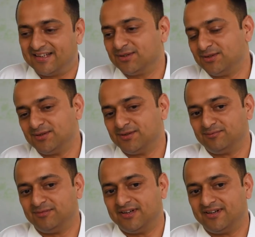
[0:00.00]

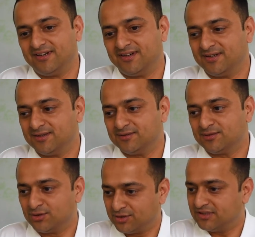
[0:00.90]
So uh,
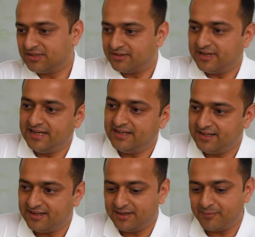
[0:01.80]
so the
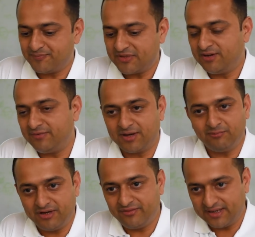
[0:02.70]
journey it
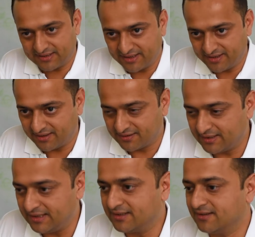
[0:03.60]
became very very exciting.
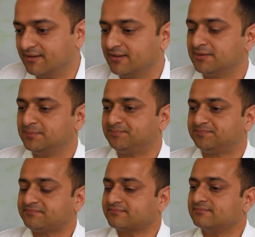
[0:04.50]
Like
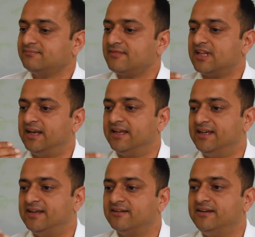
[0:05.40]

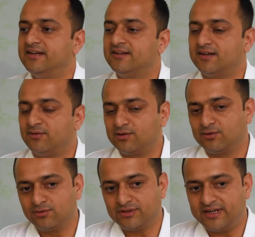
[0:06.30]
like year and year, our
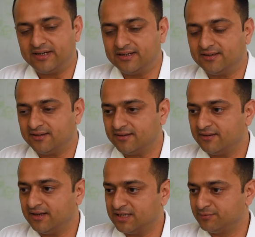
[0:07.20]
growth rate
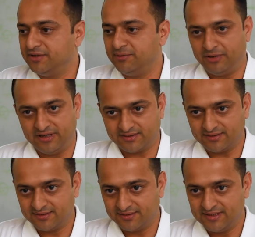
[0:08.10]
has been amazing